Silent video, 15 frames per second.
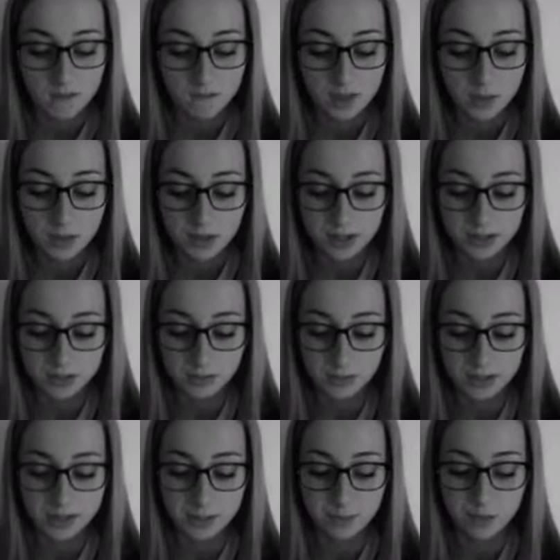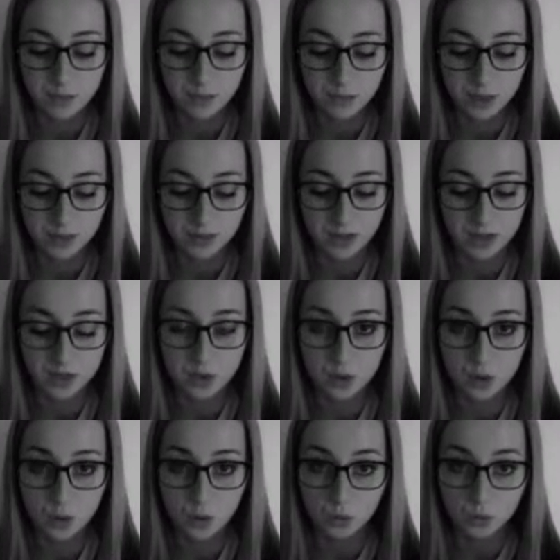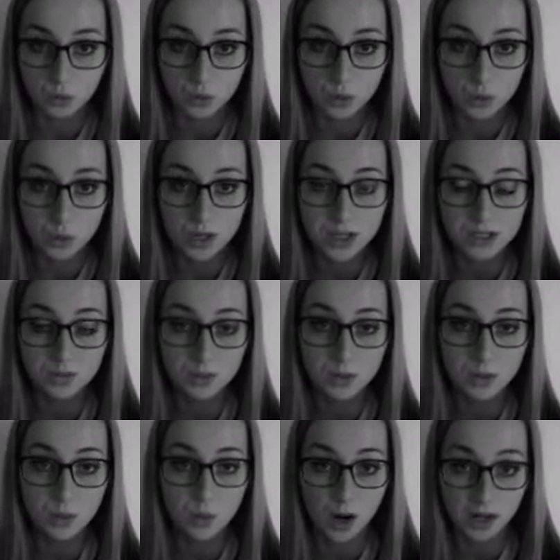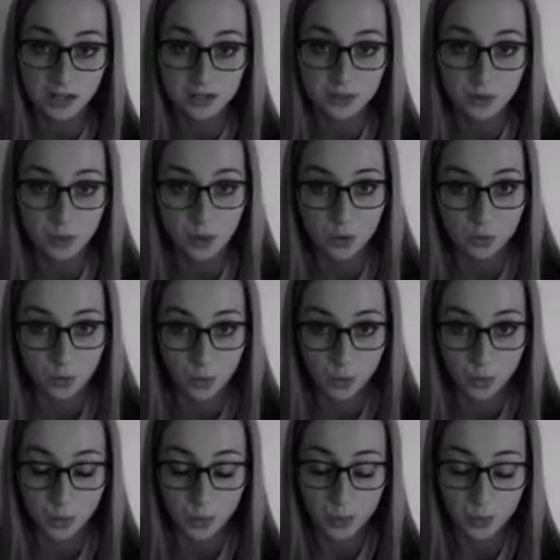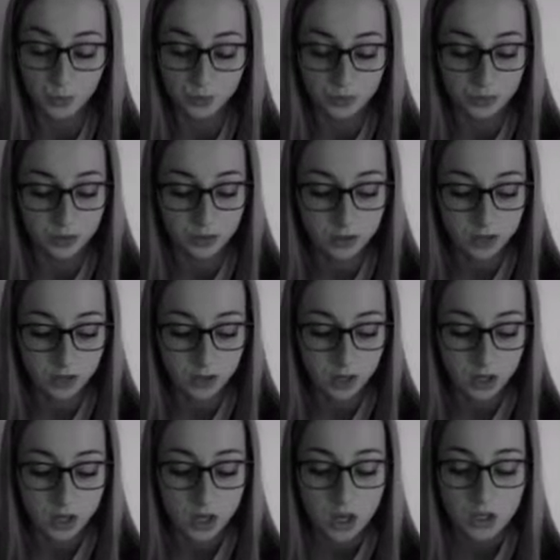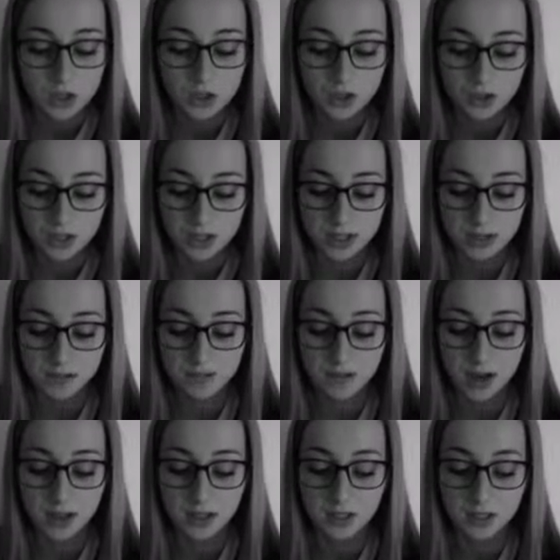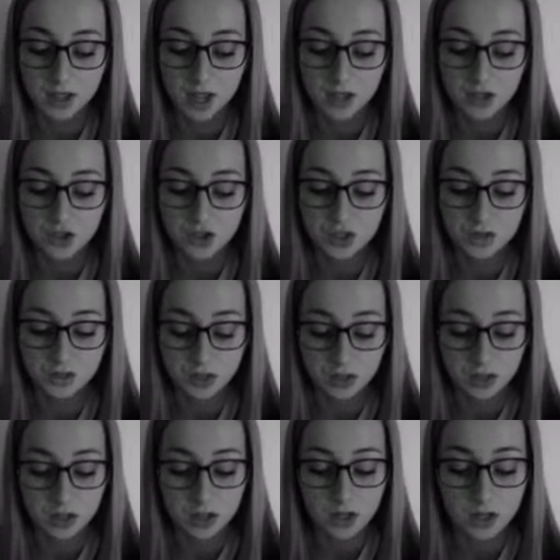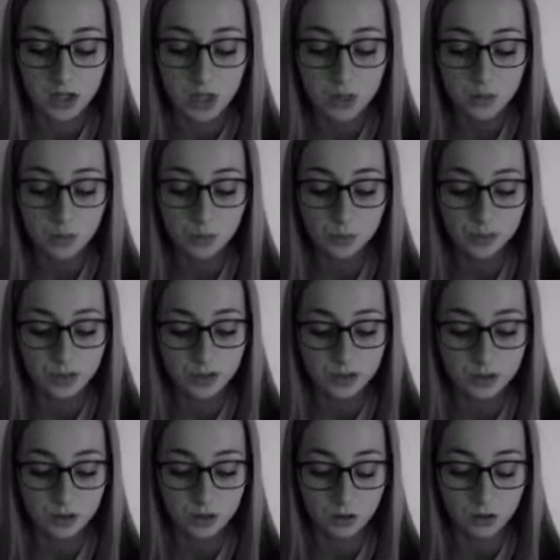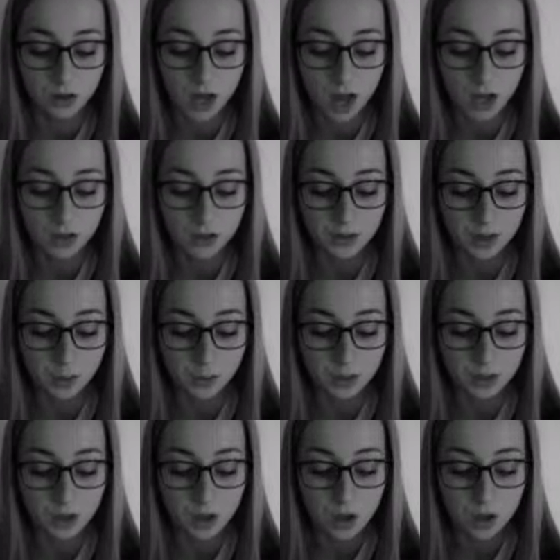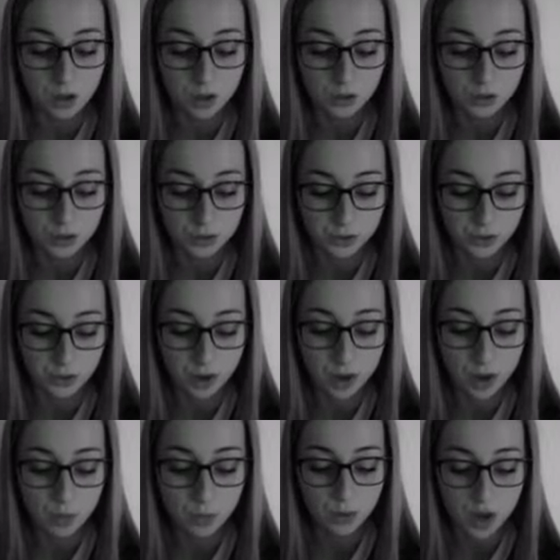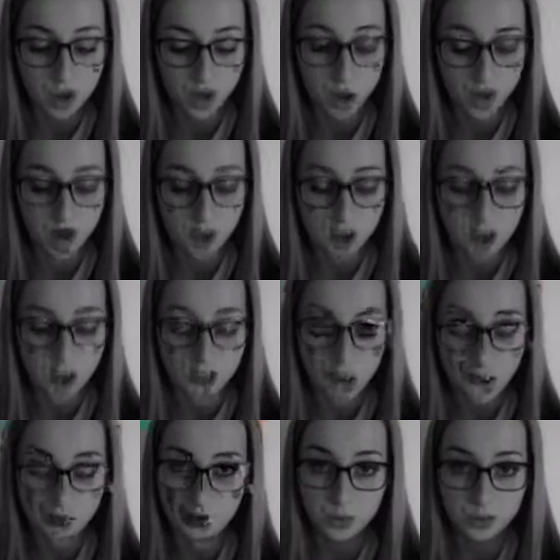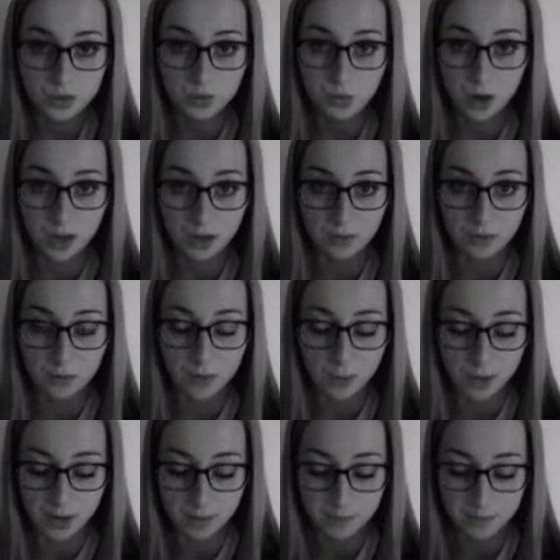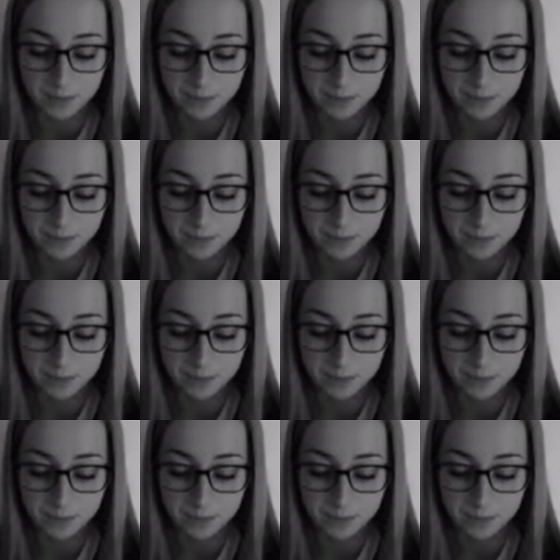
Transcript: Feminism is a movement that has a goal to increase women's rights all around the world, such as defining and achieving equal political, economic, cultural, personal, and social rights for women.